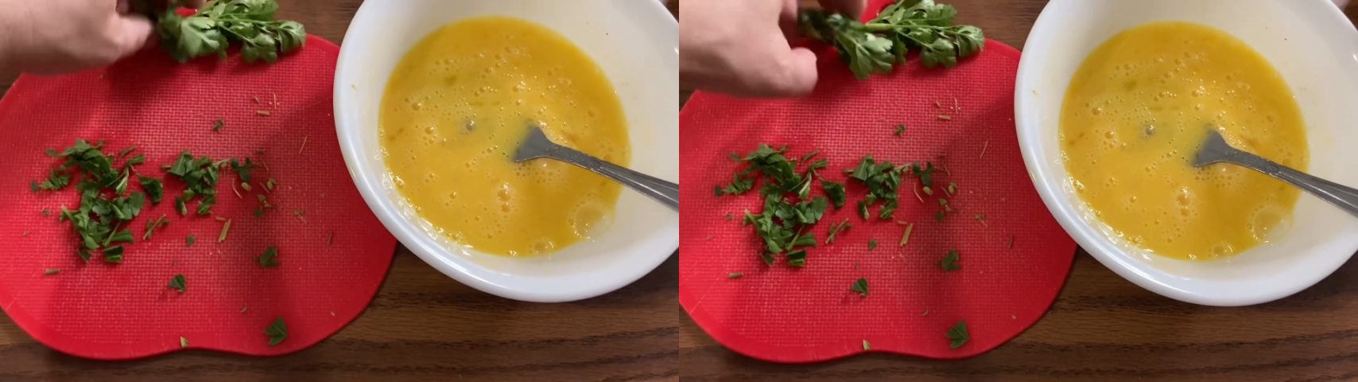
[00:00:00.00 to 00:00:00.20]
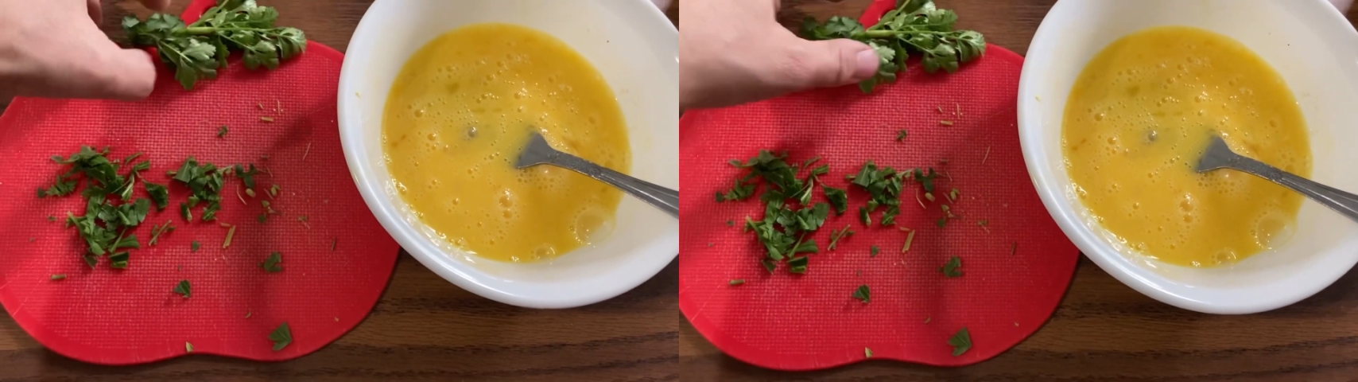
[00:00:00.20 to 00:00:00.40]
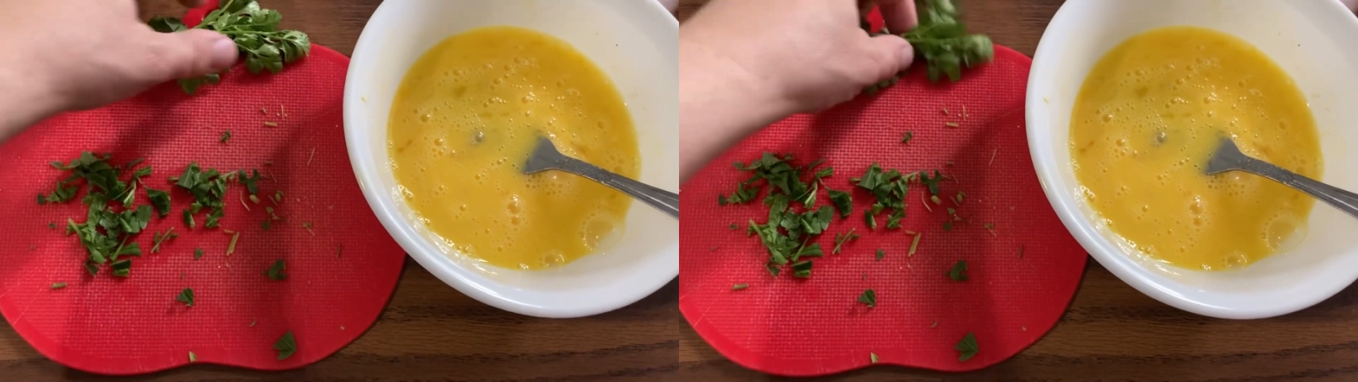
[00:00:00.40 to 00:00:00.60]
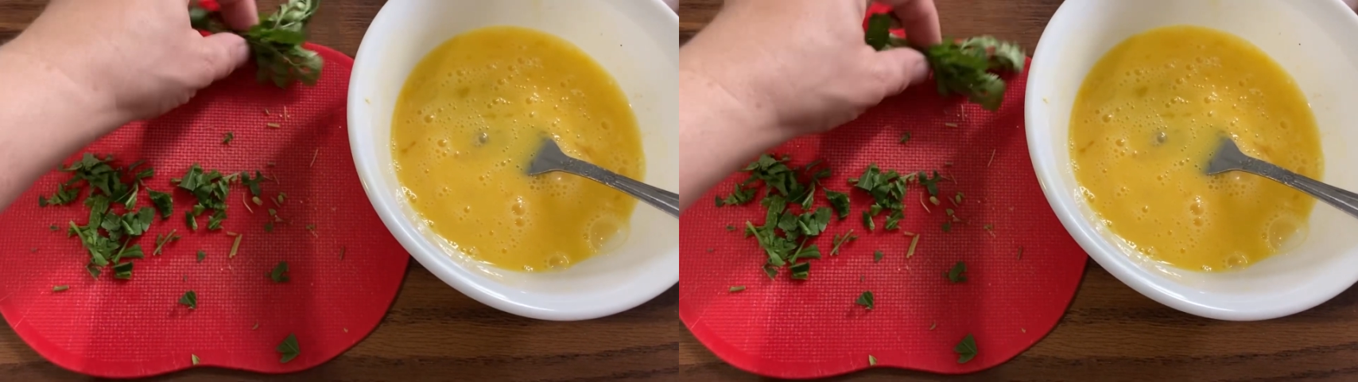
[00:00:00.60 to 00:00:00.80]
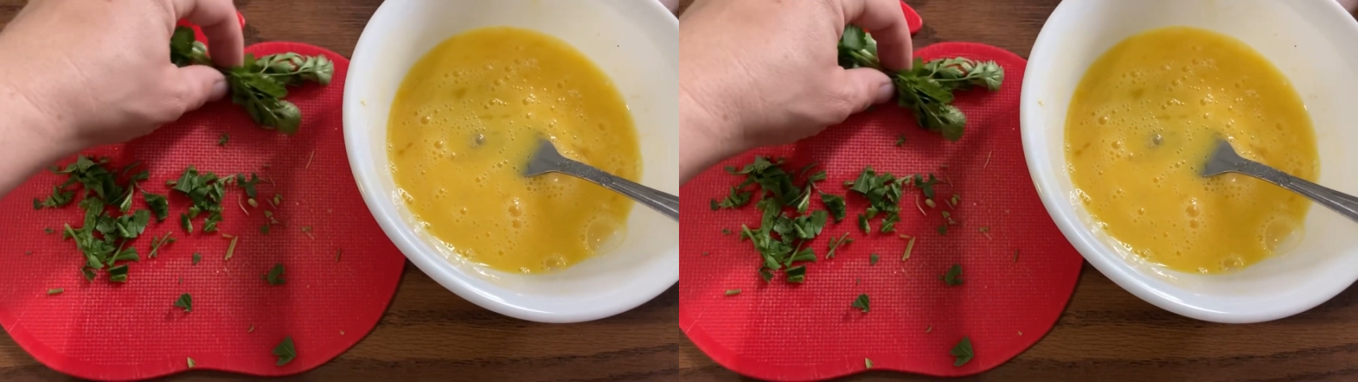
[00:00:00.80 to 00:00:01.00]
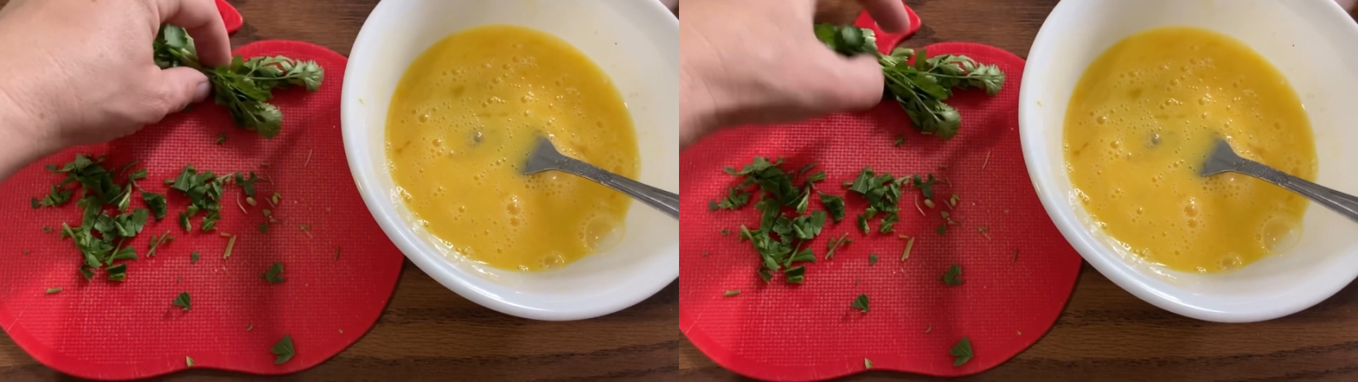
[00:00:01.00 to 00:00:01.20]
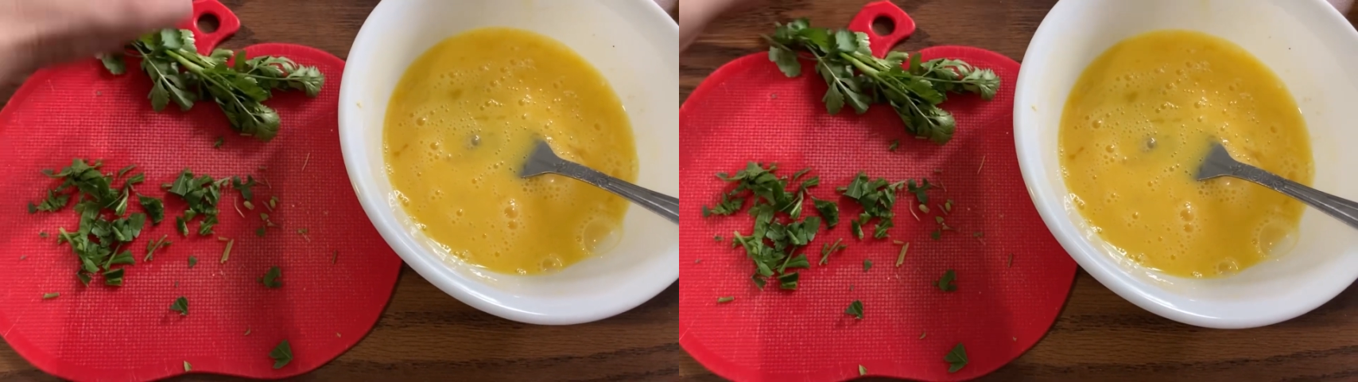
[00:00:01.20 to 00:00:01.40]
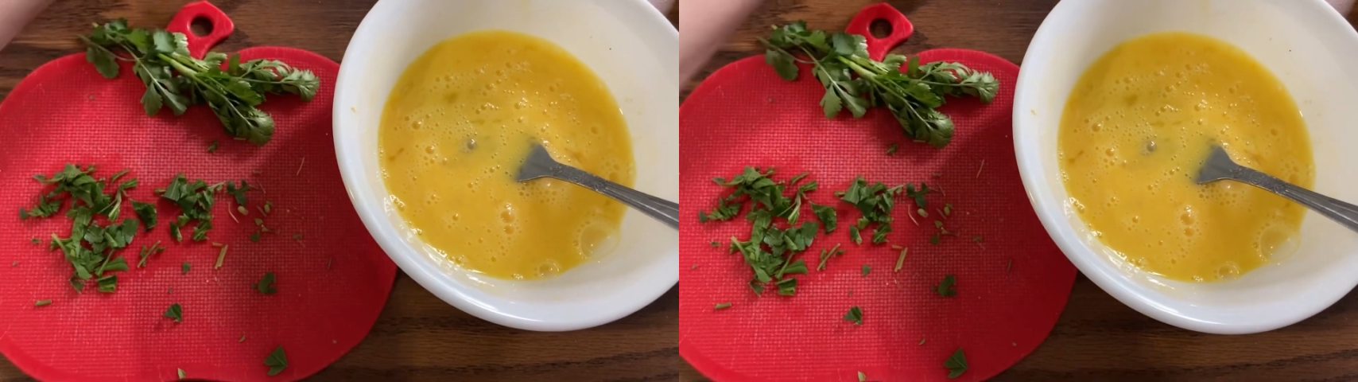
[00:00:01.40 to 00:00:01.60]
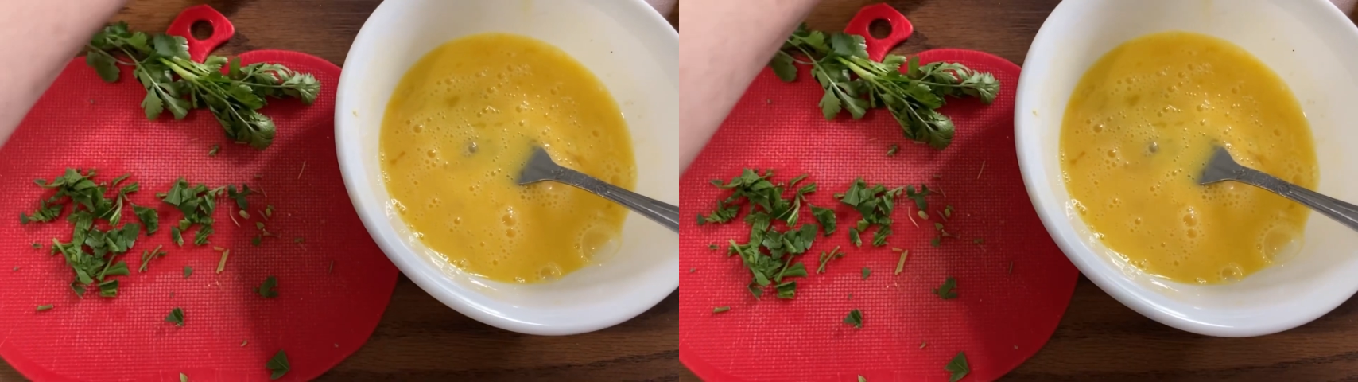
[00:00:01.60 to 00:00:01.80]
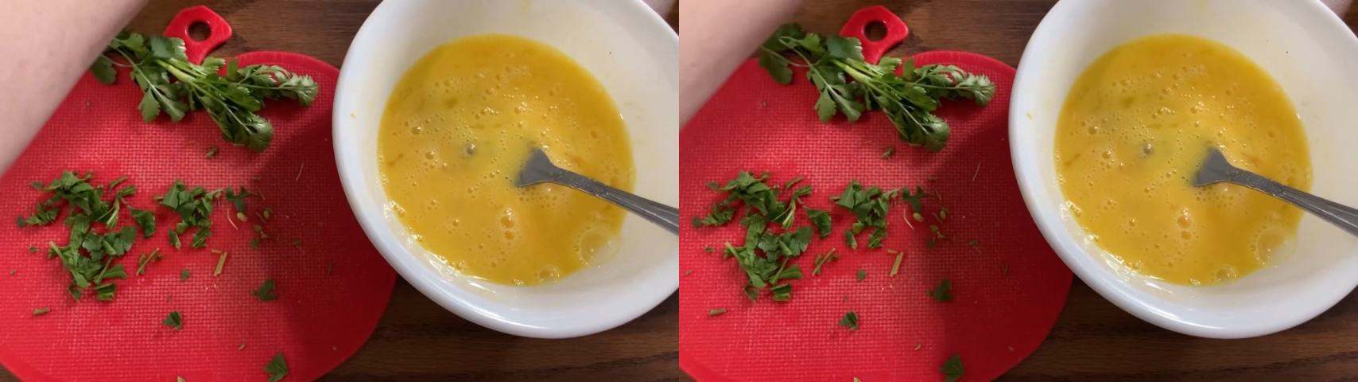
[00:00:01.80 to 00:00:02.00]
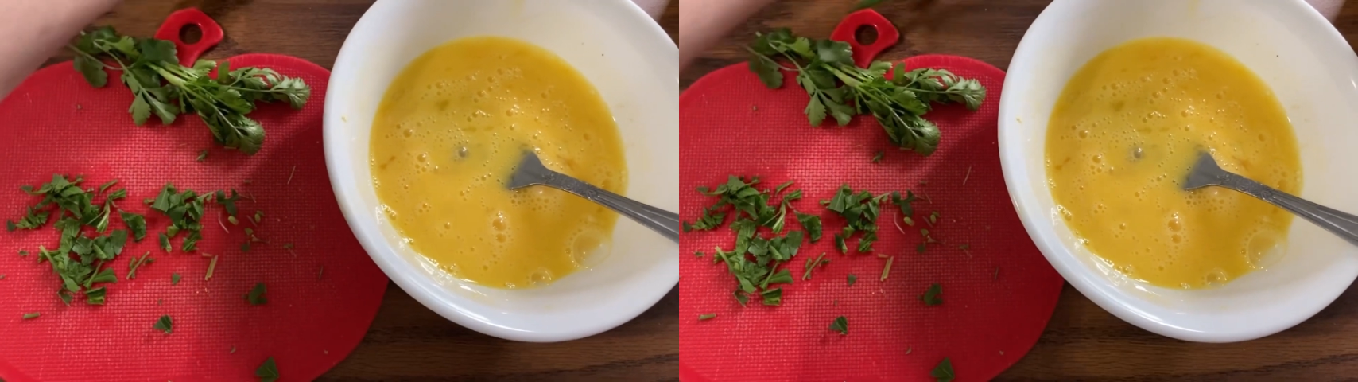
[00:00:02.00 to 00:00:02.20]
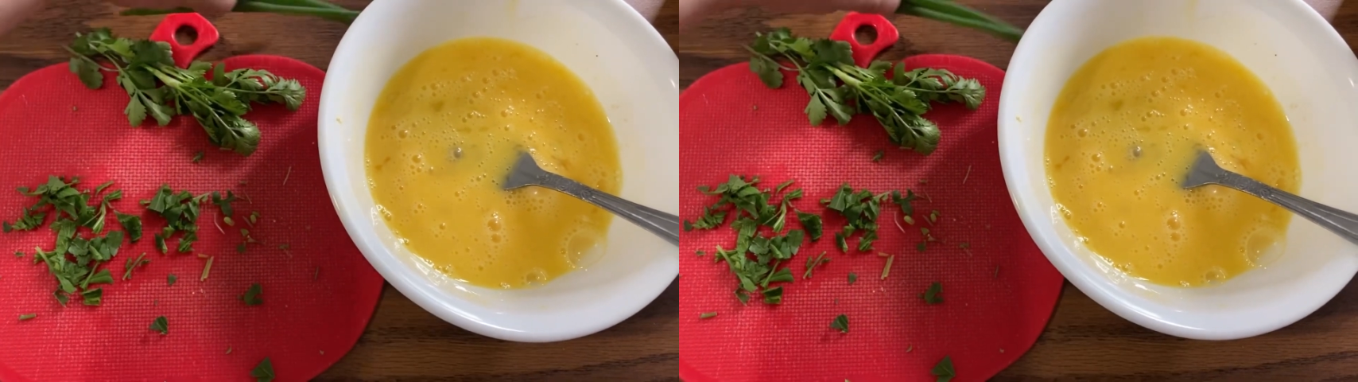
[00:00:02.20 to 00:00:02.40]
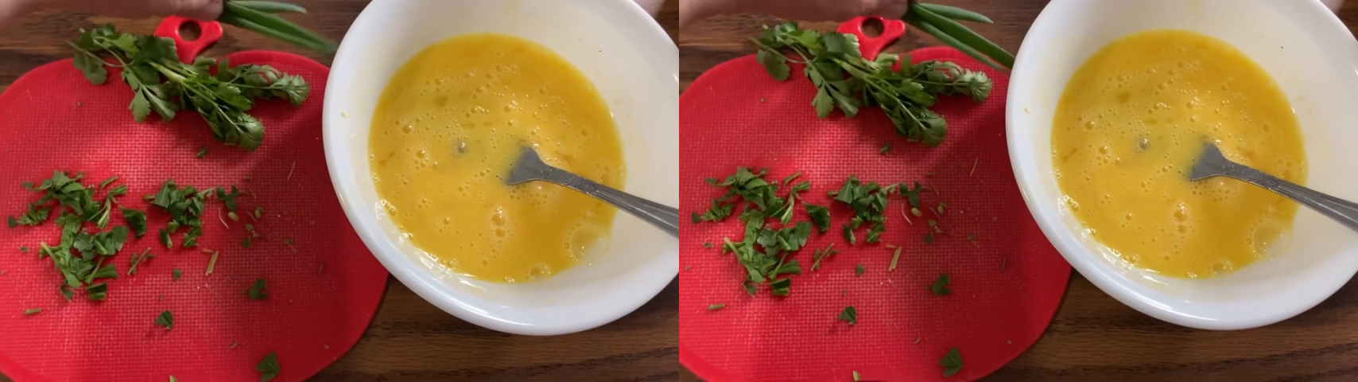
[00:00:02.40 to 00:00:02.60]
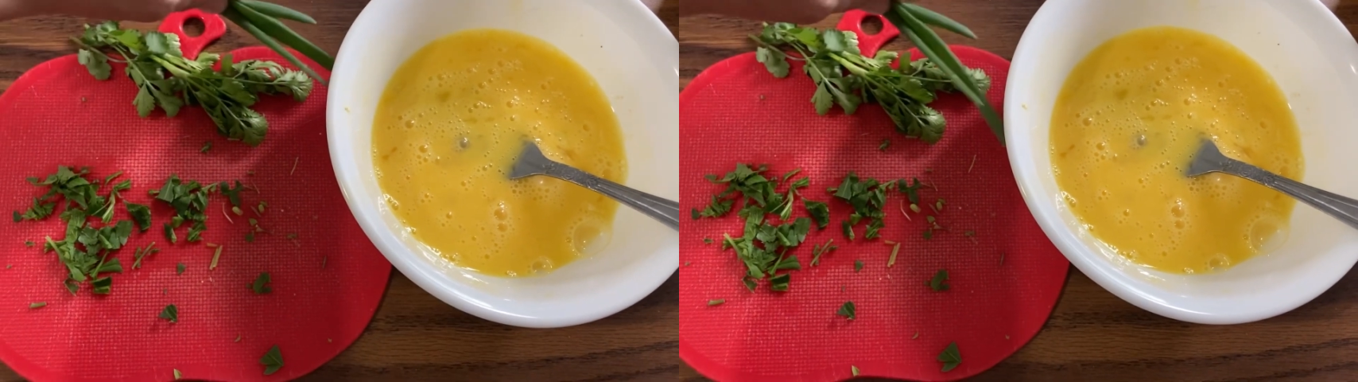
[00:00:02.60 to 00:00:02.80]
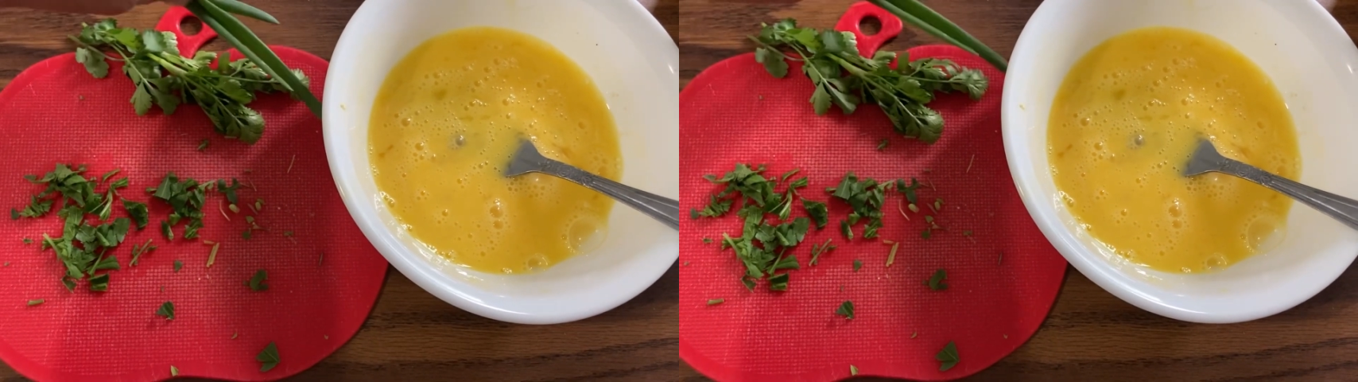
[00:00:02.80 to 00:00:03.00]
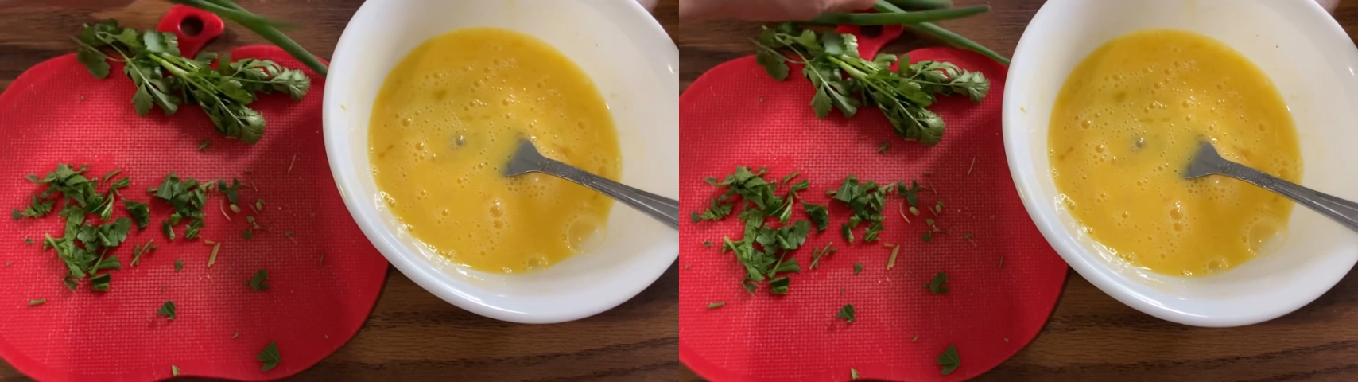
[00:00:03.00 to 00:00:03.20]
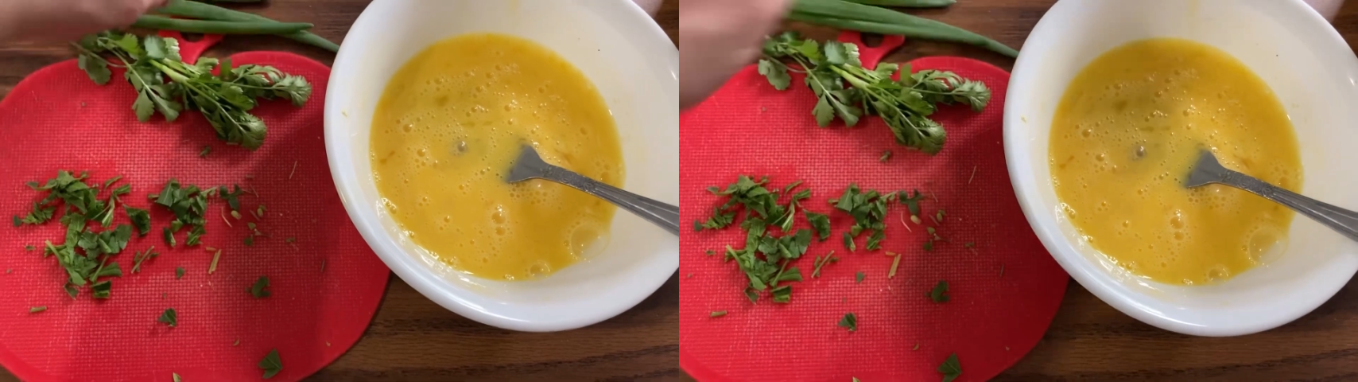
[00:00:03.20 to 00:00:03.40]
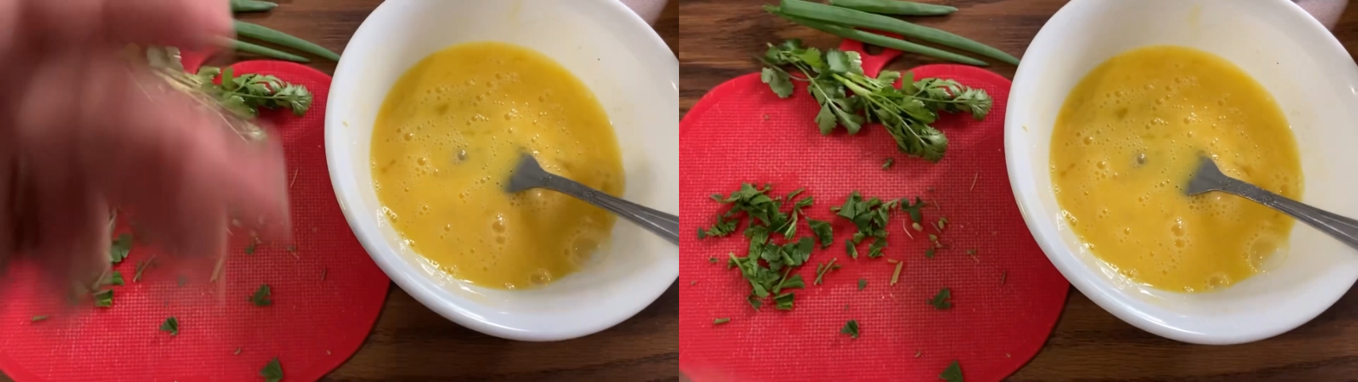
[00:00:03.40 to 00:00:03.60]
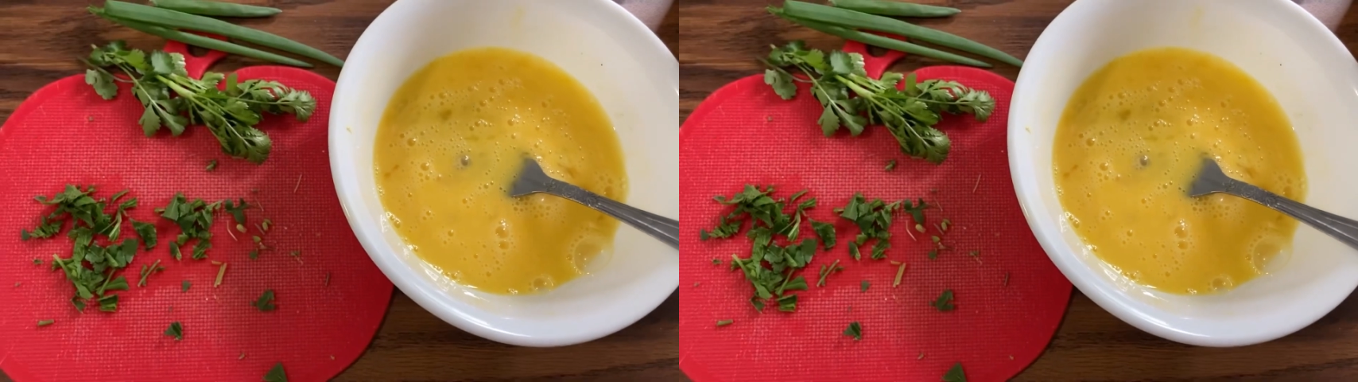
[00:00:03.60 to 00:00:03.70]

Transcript: Nobody's mouth can be seen.